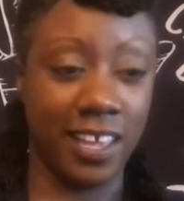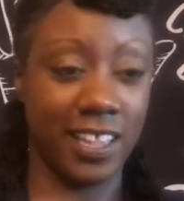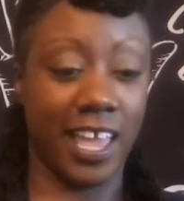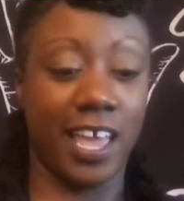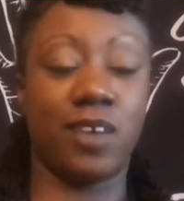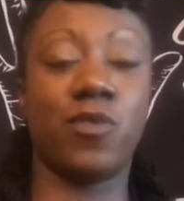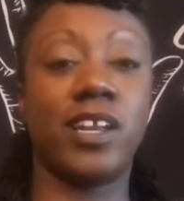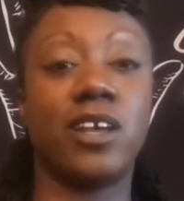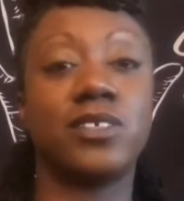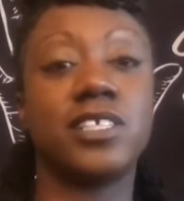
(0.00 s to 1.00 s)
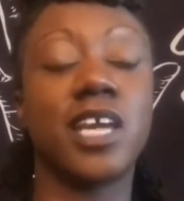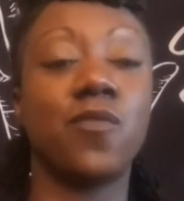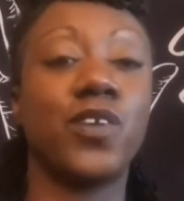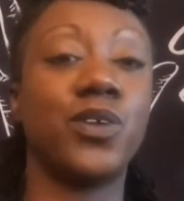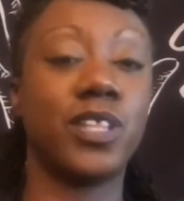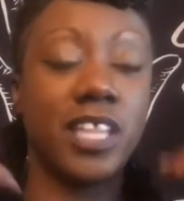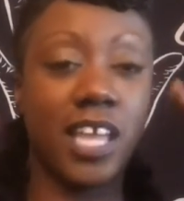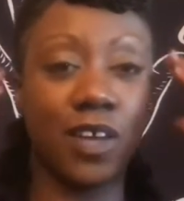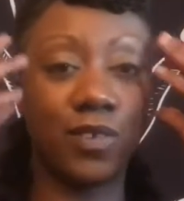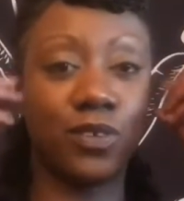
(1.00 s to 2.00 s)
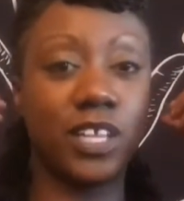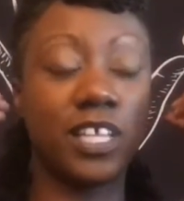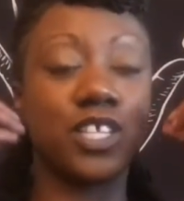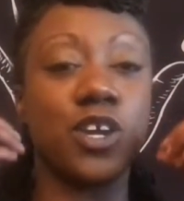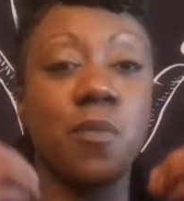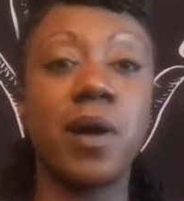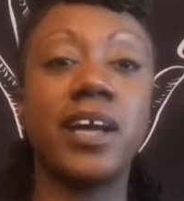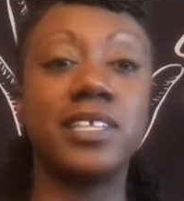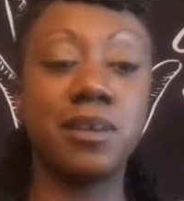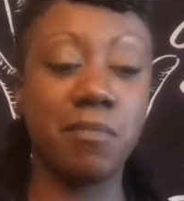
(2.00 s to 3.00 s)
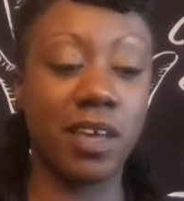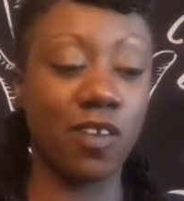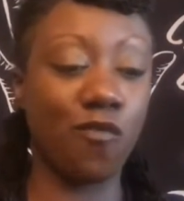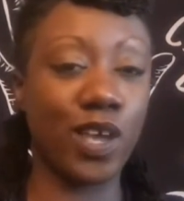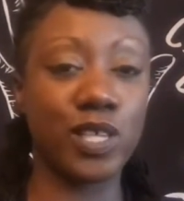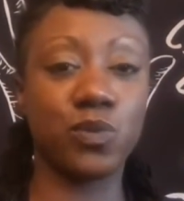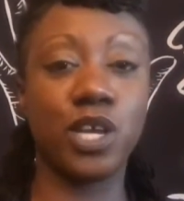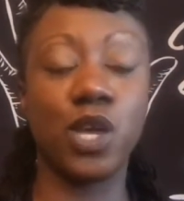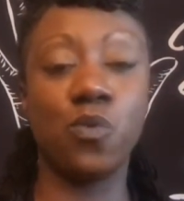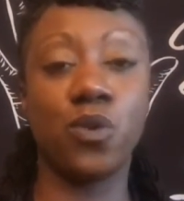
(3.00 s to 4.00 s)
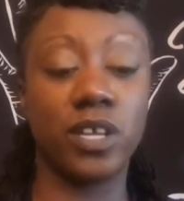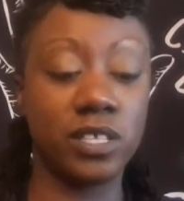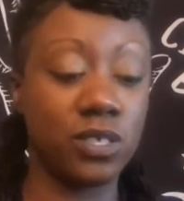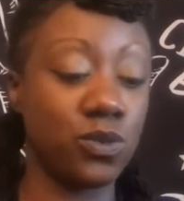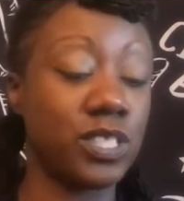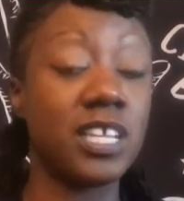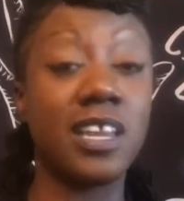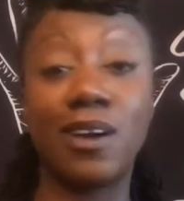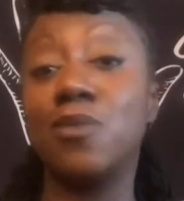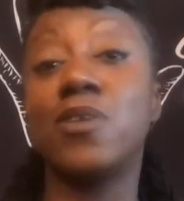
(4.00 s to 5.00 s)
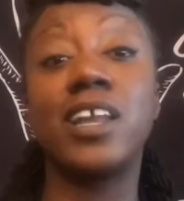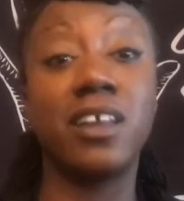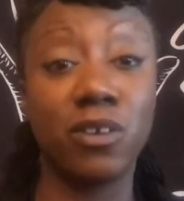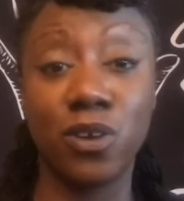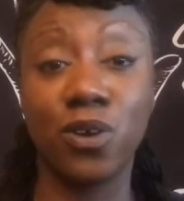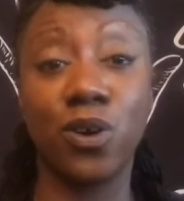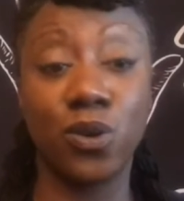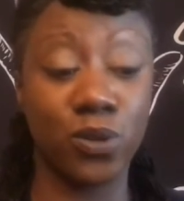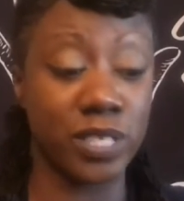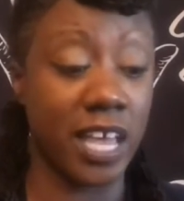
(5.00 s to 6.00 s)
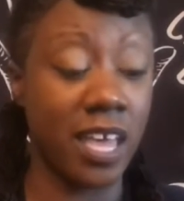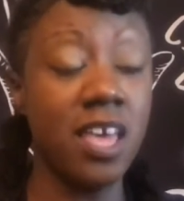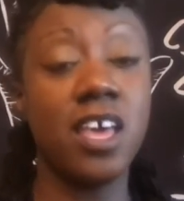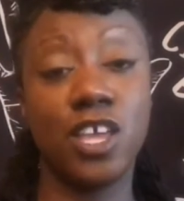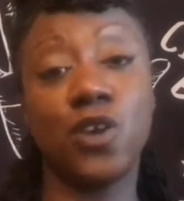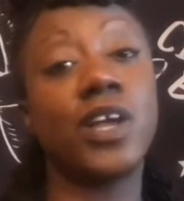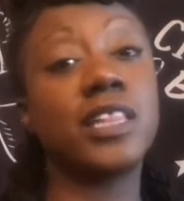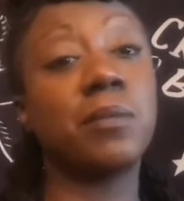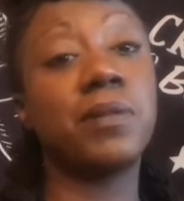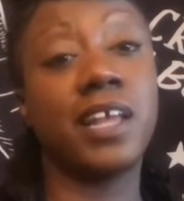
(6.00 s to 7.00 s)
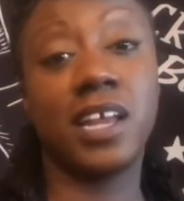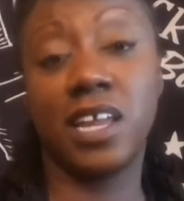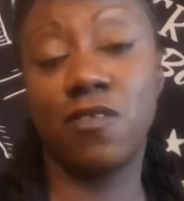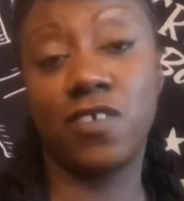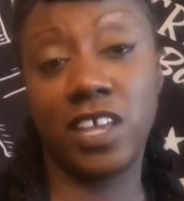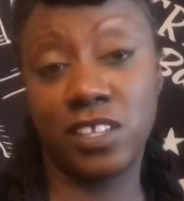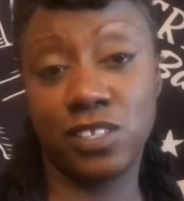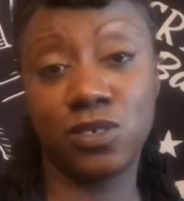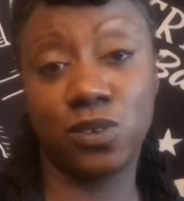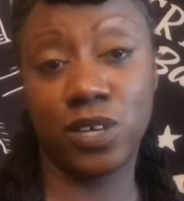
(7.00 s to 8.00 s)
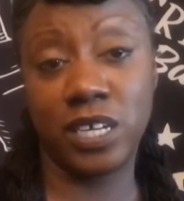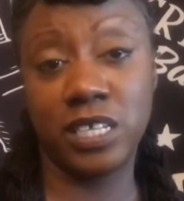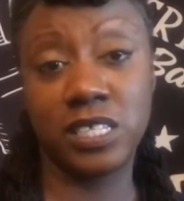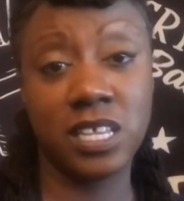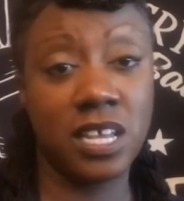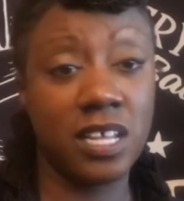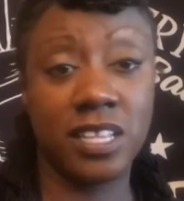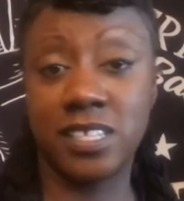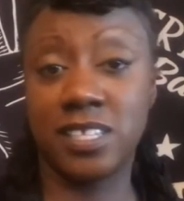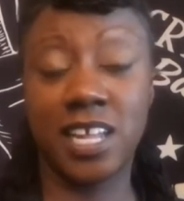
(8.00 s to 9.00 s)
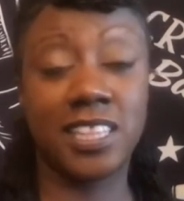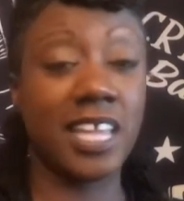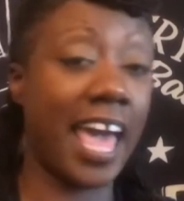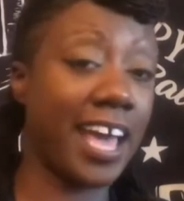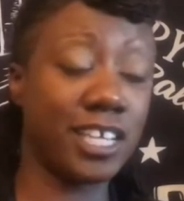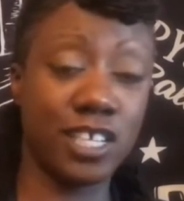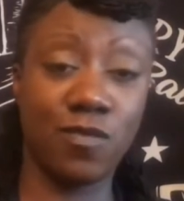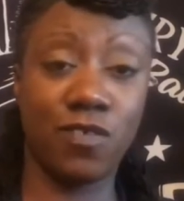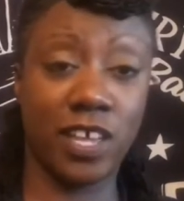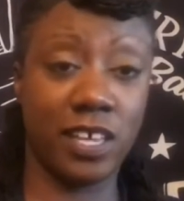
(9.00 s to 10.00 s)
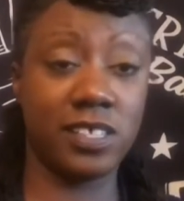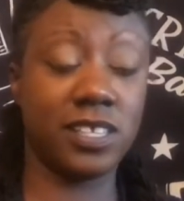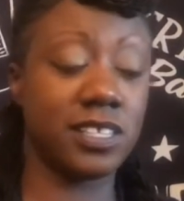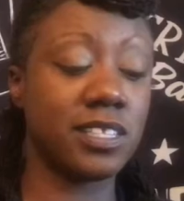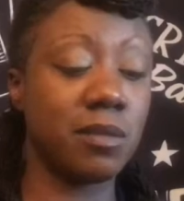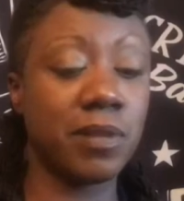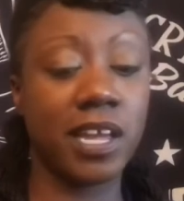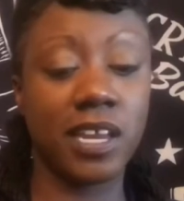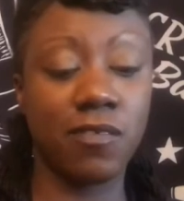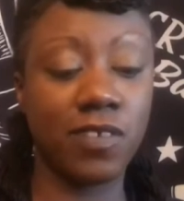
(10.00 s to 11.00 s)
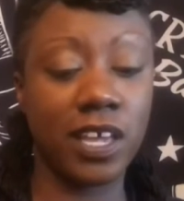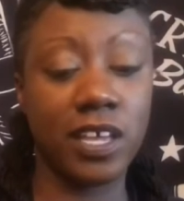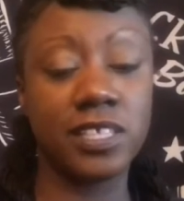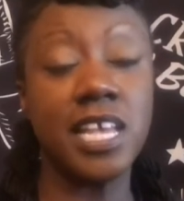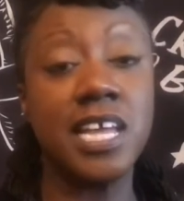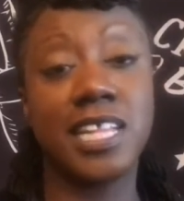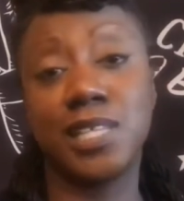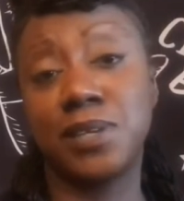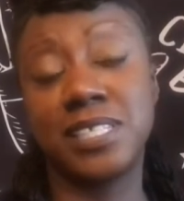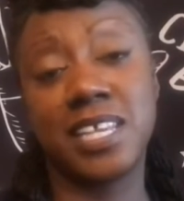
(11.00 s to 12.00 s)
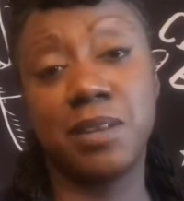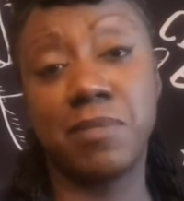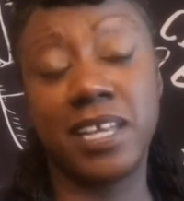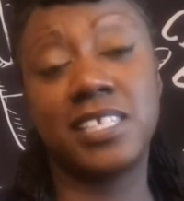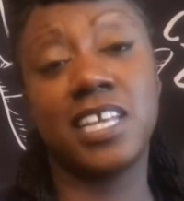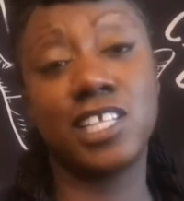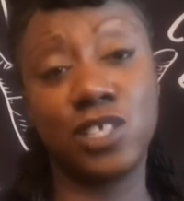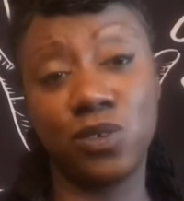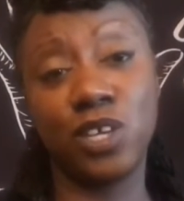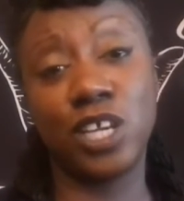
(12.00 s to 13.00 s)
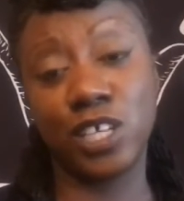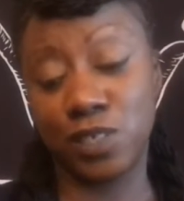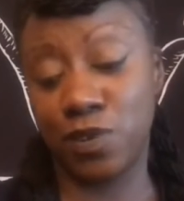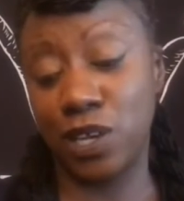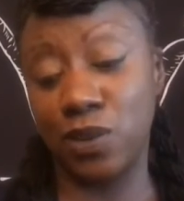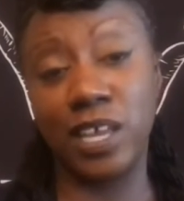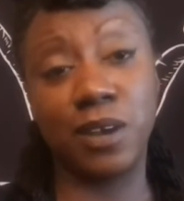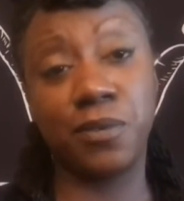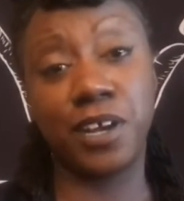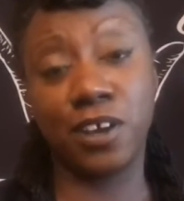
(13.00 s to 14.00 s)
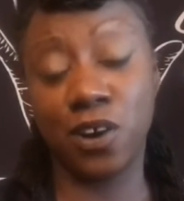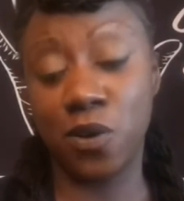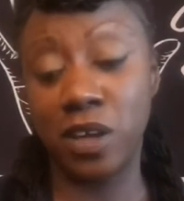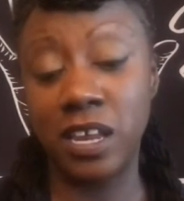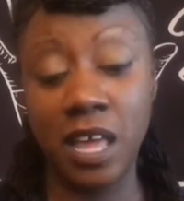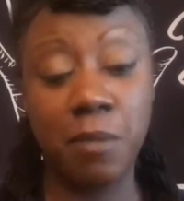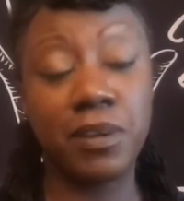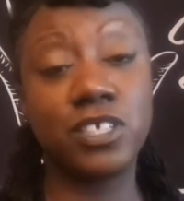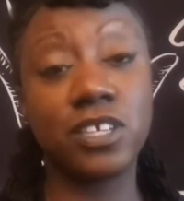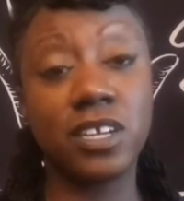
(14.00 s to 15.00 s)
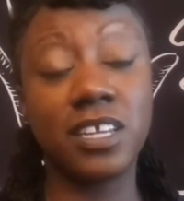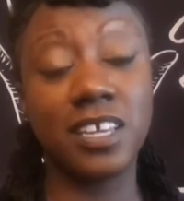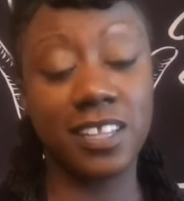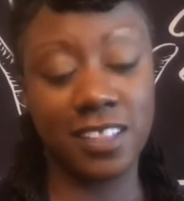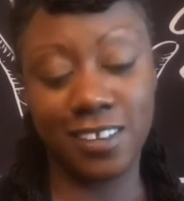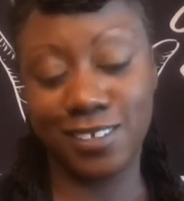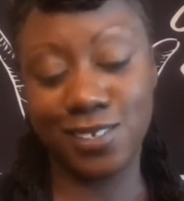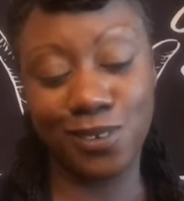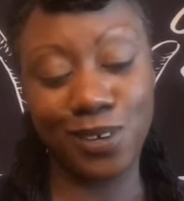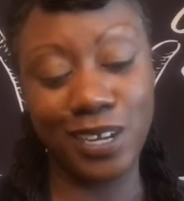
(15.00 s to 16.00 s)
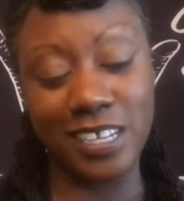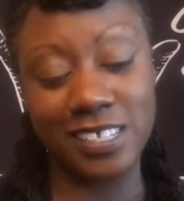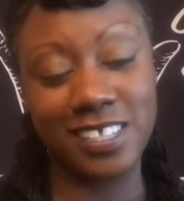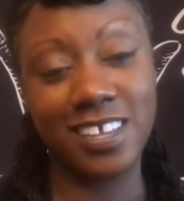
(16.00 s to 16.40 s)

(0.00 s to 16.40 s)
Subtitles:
Like, right now is the time for you to think of new things in your mind to manifest what you want, to sit down and write down your goals. Like, you're in the planning phase, Taurus. This is not the action phase. This is the planning phase. That's why I said it might take 2 years for you to get where you're going. But you're going to get there, Taurus.